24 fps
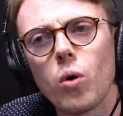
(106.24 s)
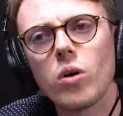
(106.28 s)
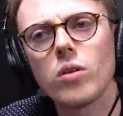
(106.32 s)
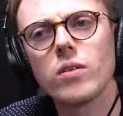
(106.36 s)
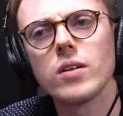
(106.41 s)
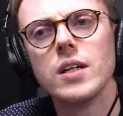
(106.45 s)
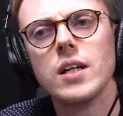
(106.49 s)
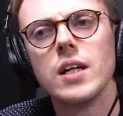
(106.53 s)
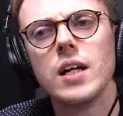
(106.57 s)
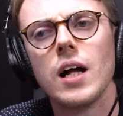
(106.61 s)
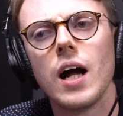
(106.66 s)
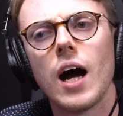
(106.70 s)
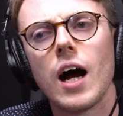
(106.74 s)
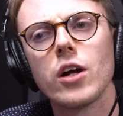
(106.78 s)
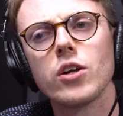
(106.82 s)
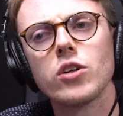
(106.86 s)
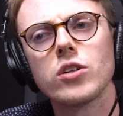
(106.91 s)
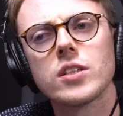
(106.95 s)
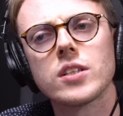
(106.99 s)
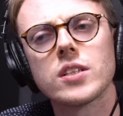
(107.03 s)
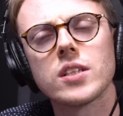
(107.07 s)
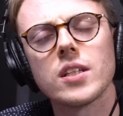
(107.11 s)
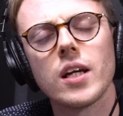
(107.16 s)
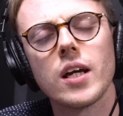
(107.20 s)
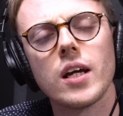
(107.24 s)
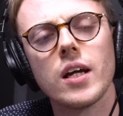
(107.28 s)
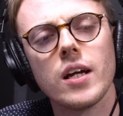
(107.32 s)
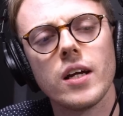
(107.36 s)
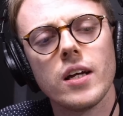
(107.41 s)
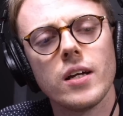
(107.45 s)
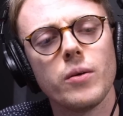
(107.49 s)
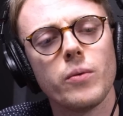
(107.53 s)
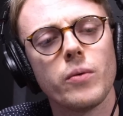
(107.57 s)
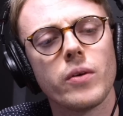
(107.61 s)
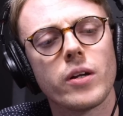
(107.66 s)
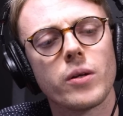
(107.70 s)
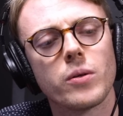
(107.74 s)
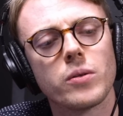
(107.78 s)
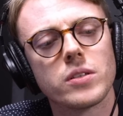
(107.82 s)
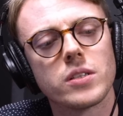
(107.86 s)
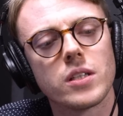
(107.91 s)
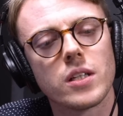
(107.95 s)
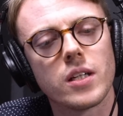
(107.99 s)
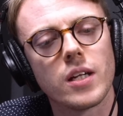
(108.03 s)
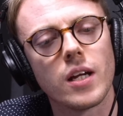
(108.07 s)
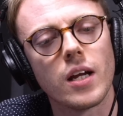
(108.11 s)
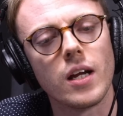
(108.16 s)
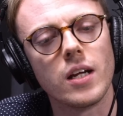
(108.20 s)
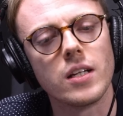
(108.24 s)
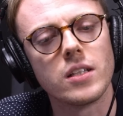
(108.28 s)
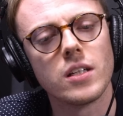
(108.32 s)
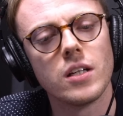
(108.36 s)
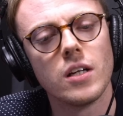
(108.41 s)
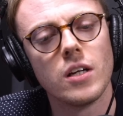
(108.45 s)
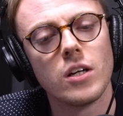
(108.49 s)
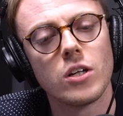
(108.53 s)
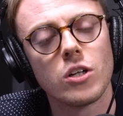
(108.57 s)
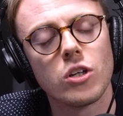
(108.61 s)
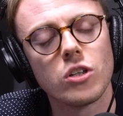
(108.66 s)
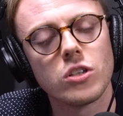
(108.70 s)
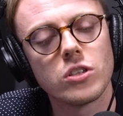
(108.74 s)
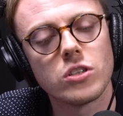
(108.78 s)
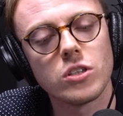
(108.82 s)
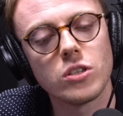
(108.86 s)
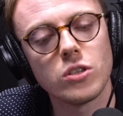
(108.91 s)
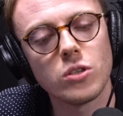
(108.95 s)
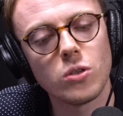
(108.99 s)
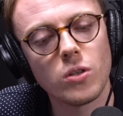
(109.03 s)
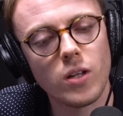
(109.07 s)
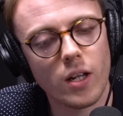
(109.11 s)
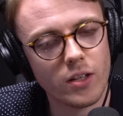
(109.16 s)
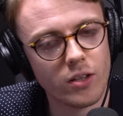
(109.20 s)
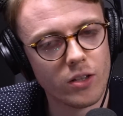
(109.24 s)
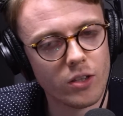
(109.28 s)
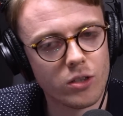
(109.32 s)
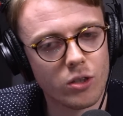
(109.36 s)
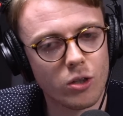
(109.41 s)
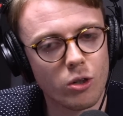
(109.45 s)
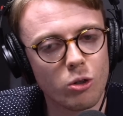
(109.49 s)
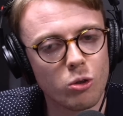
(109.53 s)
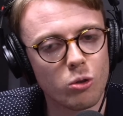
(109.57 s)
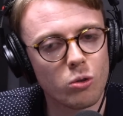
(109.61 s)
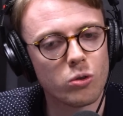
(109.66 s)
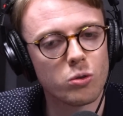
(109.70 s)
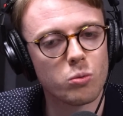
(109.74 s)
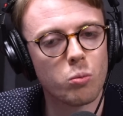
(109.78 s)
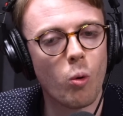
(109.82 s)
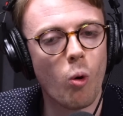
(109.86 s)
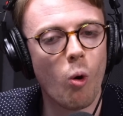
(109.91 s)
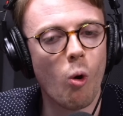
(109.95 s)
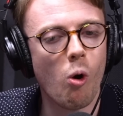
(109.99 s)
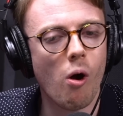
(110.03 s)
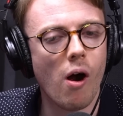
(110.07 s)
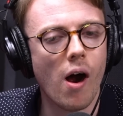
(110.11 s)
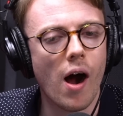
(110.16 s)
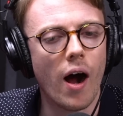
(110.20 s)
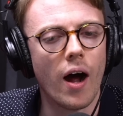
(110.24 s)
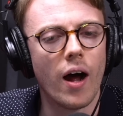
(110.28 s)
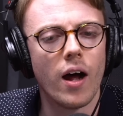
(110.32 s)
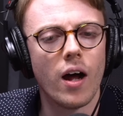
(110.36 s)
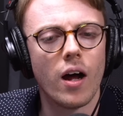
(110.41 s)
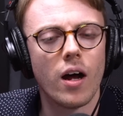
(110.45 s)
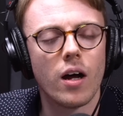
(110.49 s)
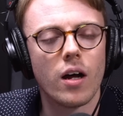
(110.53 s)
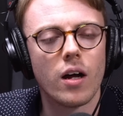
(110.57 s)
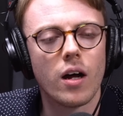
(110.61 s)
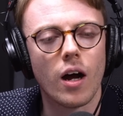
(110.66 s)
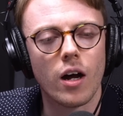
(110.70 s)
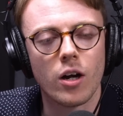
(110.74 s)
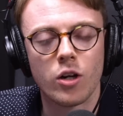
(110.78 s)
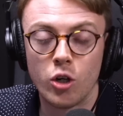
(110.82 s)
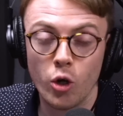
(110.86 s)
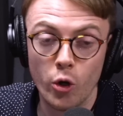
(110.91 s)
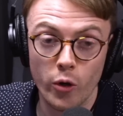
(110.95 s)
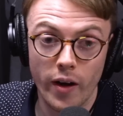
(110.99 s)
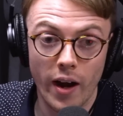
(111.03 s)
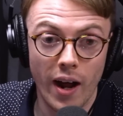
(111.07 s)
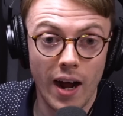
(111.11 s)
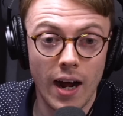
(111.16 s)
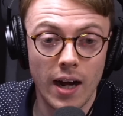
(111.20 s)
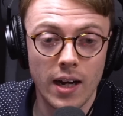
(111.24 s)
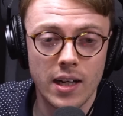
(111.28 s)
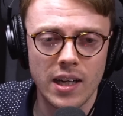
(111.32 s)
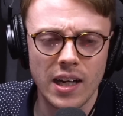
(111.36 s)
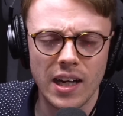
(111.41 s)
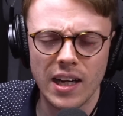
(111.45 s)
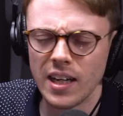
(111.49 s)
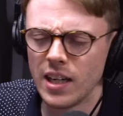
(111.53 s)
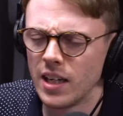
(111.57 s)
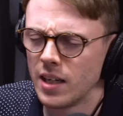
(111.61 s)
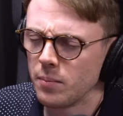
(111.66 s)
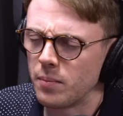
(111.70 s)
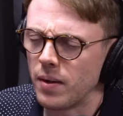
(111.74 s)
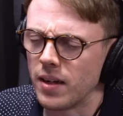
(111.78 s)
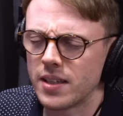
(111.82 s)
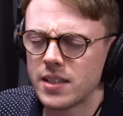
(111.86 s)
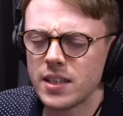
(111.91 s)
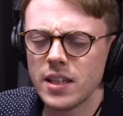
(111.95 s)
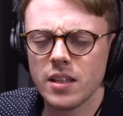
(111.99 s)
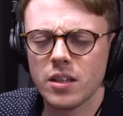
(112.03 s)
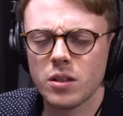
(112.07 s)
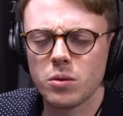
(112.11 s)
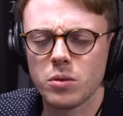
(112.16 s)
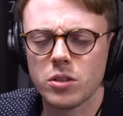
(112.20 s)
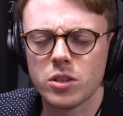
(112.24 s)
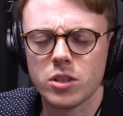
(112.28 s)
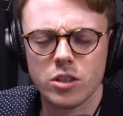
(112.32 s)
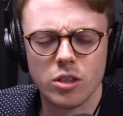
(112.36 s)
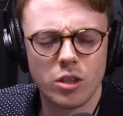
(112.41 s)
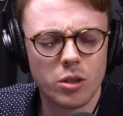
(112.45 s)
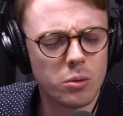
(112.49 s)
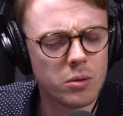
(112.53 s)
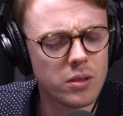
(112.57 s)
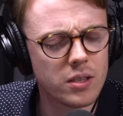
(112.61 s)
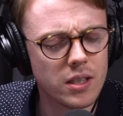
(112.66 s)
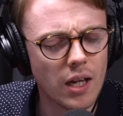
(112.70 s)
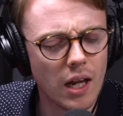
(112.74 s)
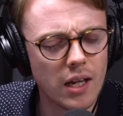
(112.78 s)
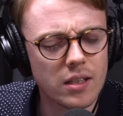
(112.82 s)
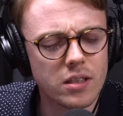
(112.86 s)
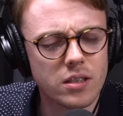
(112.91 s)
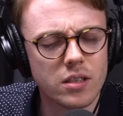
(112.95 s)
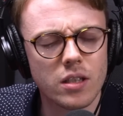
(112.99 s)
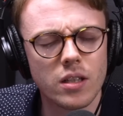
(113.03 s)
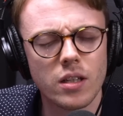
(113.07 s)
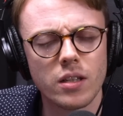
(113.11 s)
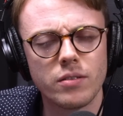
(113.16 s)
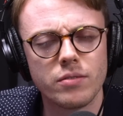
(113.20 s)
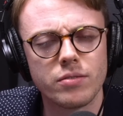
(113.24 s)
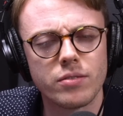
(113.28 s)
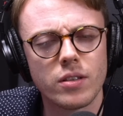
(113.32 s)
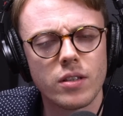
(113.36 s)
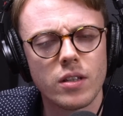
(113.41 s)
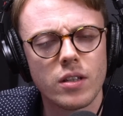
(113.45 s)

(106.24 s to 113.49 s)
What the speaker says: Well, I used to hate it when I was a kid. Because, do you know, like the cold water? I couldn't hack it. My teeth was too sensitive.